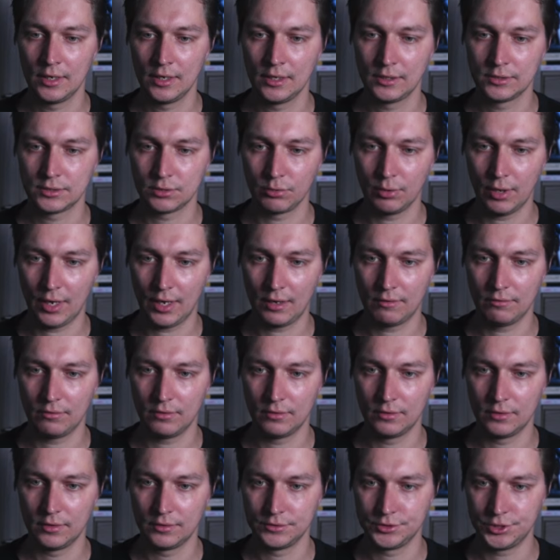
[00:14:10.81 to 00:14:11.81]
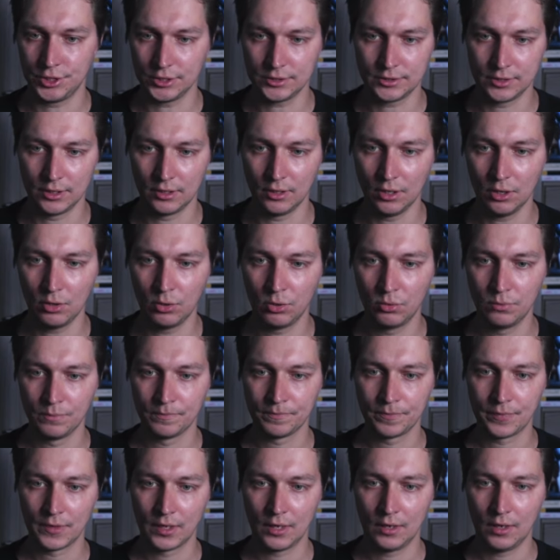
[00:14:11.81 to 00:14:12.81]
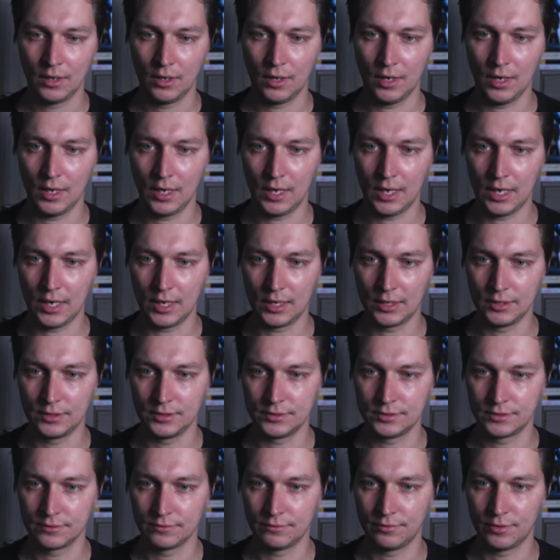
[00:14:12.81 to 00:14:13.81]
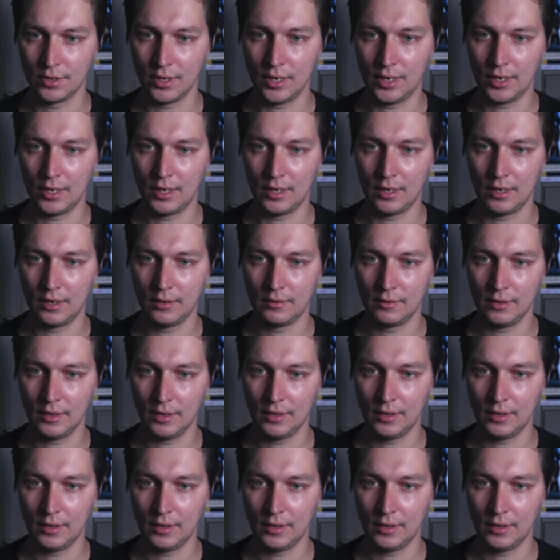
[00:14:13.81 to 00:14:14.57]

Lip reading: So we have just hello, and for the